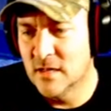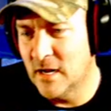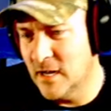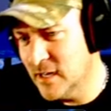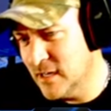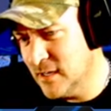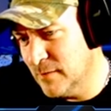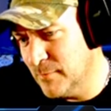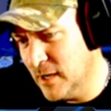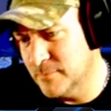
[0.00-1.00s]
I
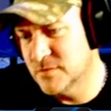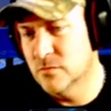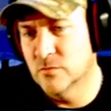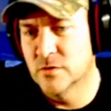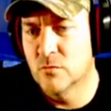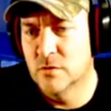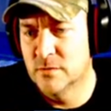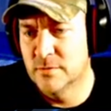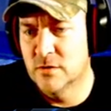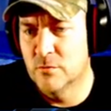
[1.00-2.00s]
am absolutely going to
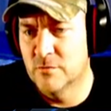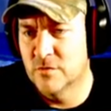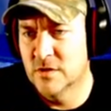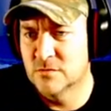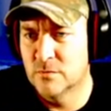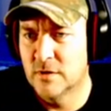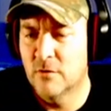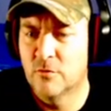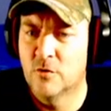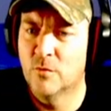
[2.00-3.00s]
be going for this one. I
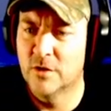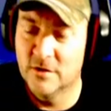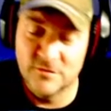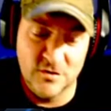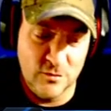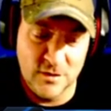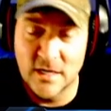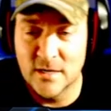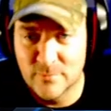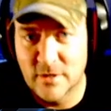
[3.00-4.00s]
don't know what you have to do to
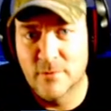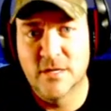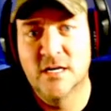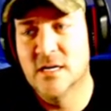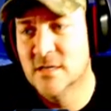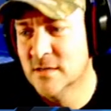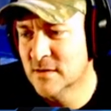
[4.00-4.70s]
get it, but I'm getting it.